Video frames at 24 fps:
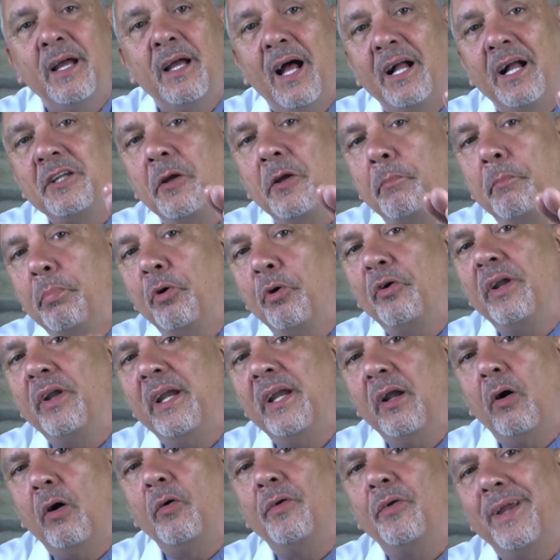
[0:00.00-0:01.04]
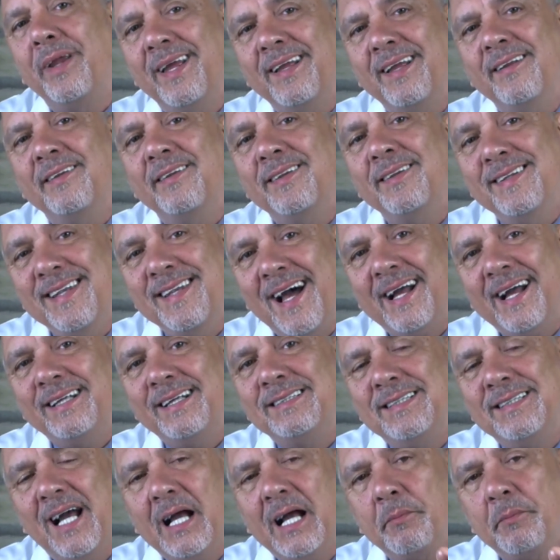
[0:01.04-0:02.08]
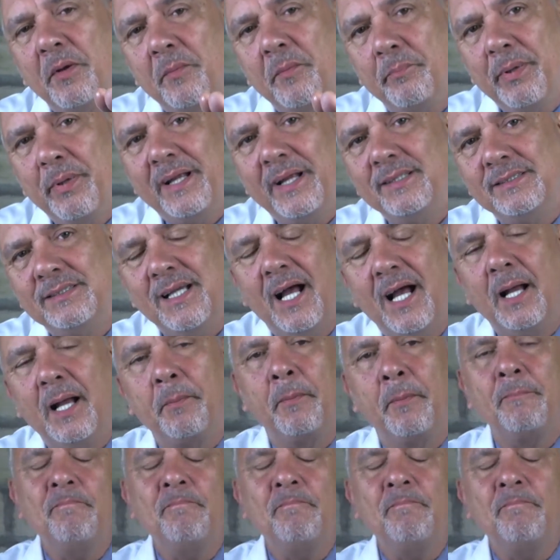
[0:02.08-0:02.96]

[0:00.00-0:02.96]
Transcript: and you put it on at night time, at bedtime.